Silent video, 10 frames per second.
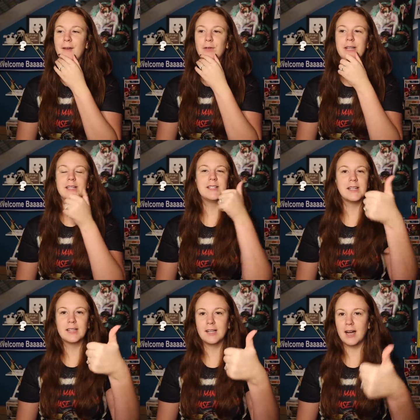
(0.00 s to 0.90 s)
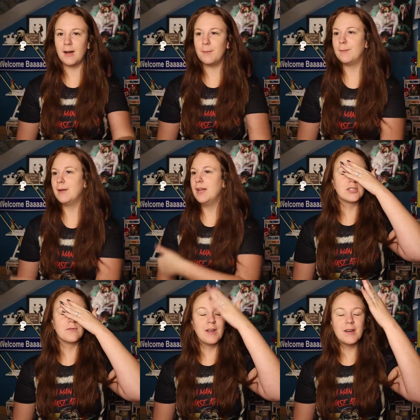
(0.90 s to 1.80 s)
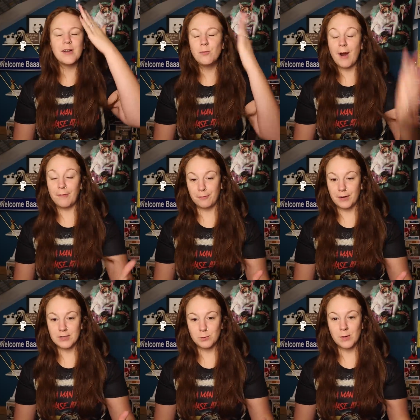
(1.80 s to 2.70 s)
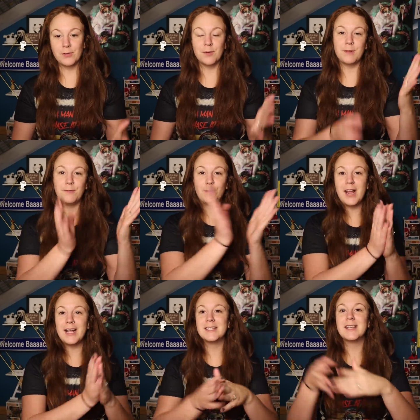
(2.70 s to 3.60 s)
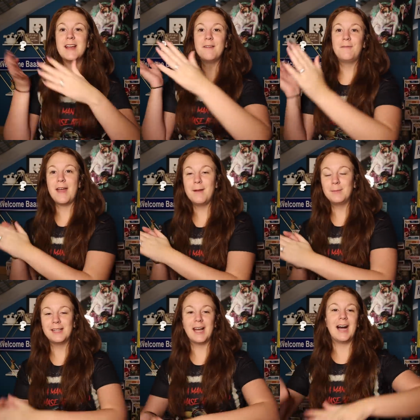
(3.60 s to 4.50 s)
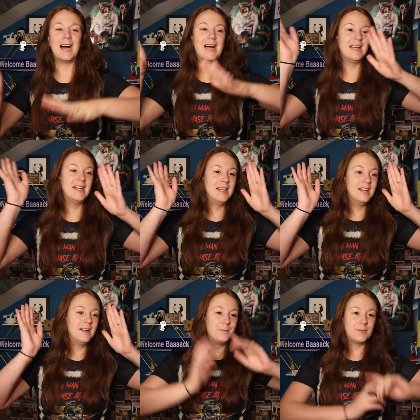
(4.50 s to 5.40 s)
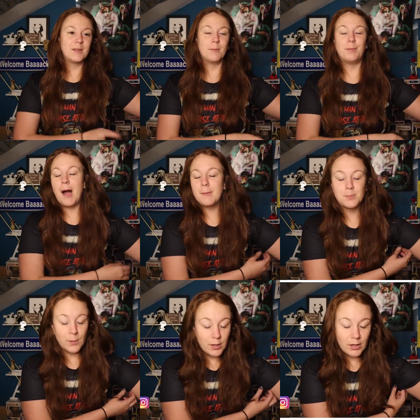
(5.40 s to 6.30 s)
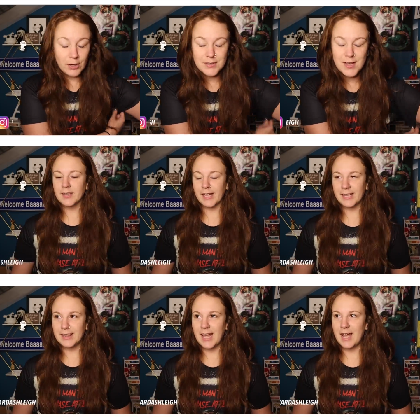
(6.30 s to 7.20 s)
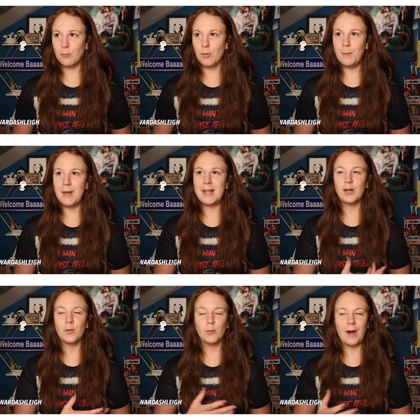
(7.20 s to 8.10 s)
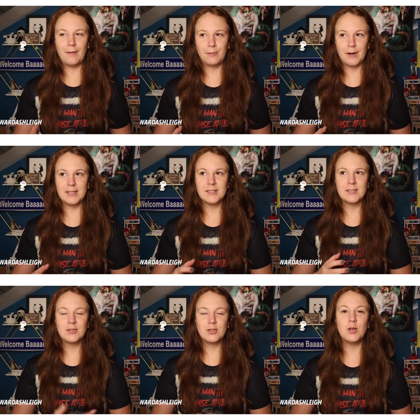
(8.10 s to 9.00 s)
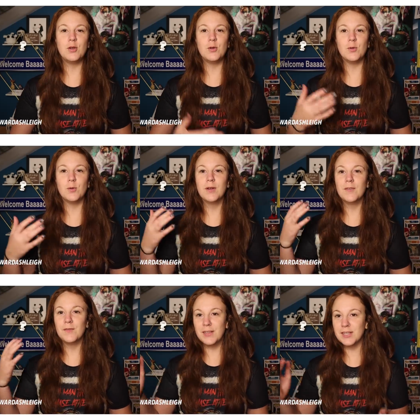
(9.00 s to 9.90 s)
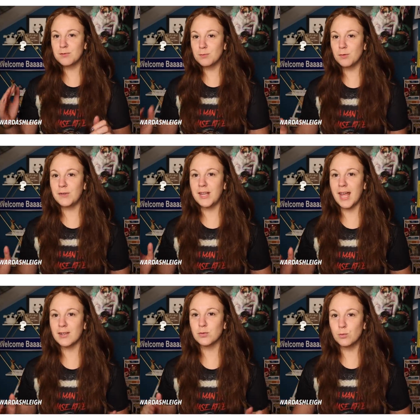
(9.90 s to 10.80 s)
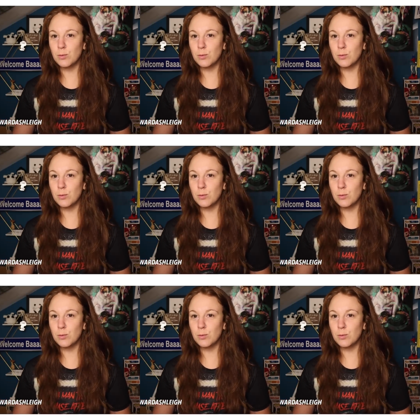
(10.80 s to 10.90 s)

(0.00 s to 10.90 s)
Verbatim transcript: every sitcom just very reference, whether it be Friends, Family Guy, Bob's Burgers, like that will make reference to this movie as